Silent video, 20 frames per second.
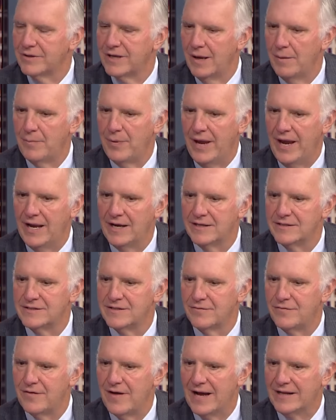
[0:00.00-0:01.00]
campaign is
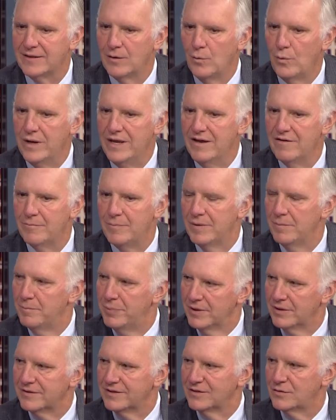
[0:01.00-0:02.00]
the fact fact that we have been
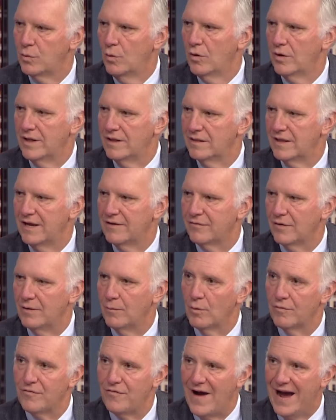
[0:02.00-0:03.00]
building toward a lakefront. And
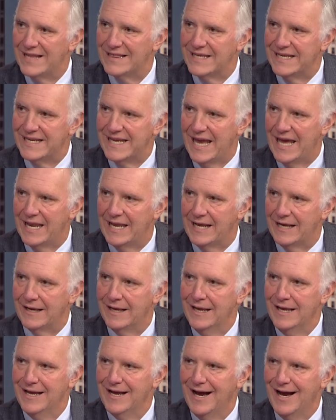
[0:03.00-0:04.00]
we're finally getting
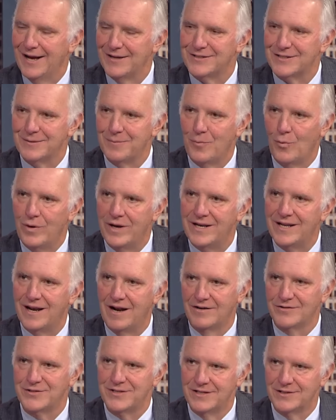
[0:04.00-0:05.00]
uh, some wind in
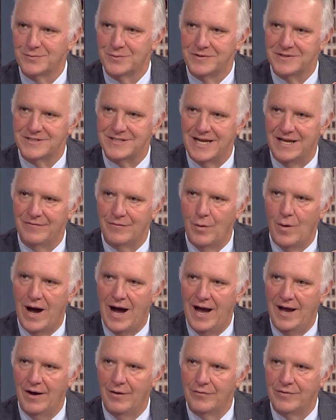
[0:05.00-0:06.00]
our sails with the state of
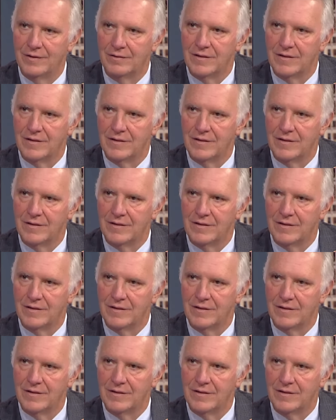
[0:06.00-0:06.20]
Ohio. The